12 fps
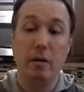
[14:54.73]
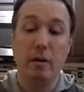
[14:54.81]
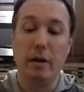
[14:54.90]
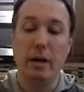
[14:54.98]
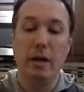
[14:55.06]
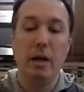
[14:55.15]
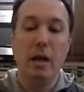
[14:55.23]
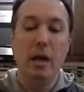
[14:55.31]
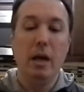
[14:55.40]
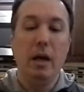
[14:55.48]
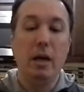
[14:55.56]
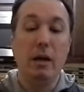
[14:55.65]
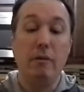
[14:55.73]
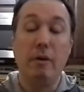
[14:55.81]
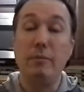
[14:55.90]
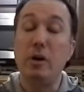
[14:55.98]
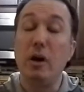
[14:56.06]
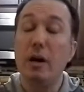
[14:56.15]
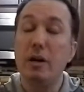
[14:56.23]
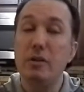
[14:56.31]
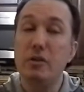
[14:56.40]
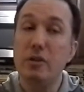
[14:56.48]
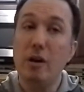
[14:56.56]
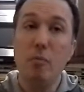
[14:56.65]
All right. And if I'm talking
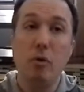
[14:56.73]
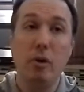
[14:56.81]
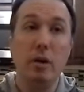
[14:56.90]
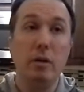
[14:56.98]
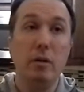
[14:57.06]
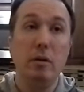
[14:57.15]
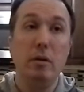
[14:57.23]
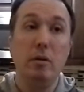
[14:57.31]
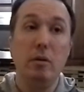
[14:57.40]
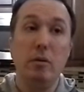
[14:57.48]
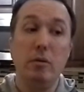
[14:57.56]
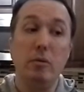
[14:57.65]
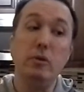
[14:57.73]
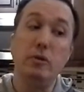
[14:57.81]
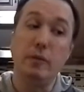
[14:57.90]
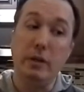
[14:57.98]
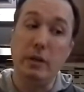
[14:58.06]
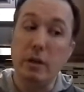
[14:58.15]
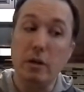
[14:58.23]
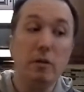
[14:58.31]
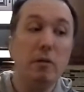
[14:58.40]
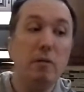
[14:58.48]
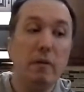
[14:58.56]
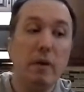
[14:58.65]
to someone who's feeling a
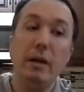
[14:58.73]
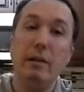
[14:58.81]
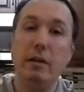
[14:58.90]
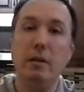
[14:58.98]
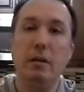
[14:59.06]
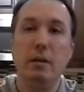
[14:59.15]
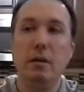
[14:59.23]
little violent,